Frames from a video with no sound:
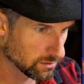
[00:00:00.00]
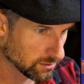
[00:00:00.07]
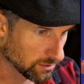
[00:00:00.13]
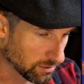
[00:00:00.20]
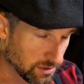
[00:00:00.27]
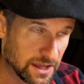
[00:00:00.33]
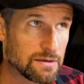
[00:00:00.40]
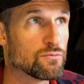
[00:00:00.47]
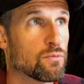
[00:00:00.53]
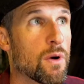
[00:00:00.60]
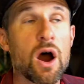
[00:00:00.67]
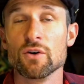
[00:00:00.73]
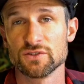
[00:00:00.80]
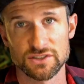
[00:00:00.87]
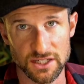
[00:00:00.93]
the
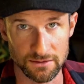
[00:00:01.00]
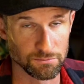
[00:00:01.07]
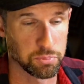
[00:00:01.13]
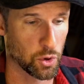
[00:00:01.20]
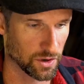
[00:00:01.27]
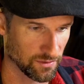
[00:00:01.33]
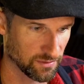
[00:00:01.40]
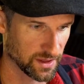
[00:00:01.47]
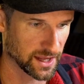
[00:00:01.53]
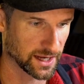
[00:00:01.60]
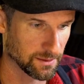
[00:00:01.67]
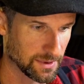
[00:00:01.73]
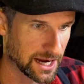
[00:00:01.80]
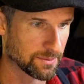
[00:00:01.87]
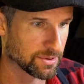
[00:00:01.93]
most important thing,
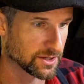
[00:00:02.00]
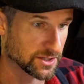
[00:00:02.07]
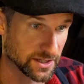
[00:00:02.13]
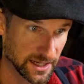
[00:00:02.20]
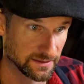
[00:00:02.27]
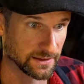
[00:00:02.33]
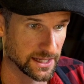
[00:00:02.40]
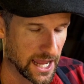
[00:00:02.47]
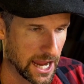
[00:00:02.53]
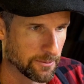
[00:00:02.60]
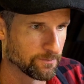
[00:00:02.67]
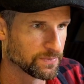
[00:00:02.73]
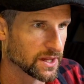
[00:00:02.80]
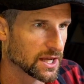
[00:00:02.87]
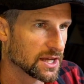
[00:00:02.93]
in my opinion, in the
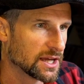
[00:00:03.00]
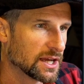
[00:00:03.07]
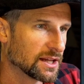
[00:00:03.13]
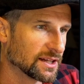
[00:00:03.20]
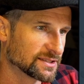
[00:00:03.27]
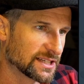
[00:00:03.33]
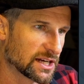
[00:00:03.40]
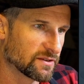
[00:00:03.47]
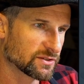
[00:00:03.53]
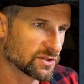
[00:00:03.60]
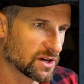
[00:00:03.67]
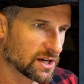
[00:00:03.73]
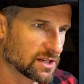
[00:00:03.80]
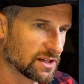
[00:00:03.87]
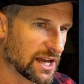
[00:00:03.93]
game. Let's head over
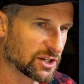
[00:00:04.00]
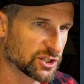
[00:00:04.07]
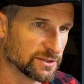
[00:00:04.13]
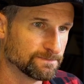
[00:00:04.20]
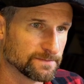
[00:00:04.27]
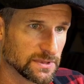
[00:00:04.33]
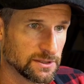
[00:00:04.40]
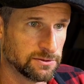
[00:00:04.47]
to our collection.